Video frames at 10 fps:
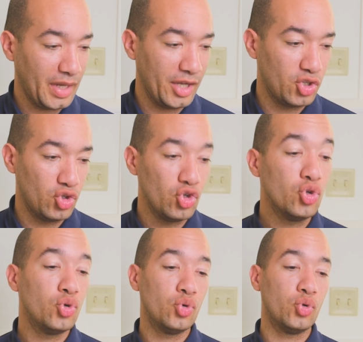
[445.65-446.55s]
I
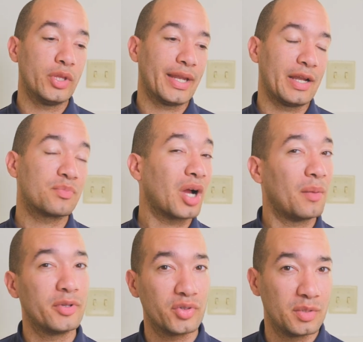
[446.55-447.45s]
knew that I'd
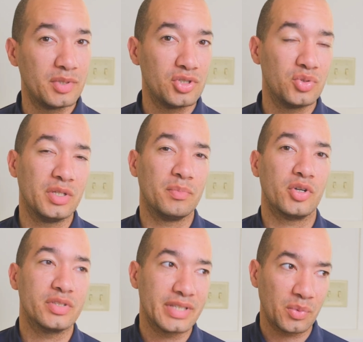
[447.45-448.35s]
probably only be shooting
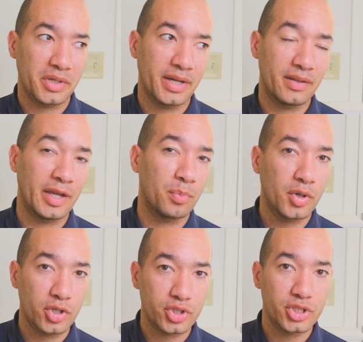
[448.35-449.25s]
birds that were kind of like
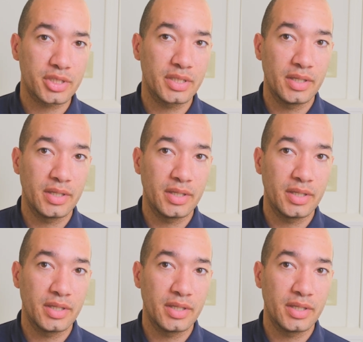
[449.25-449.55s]
perched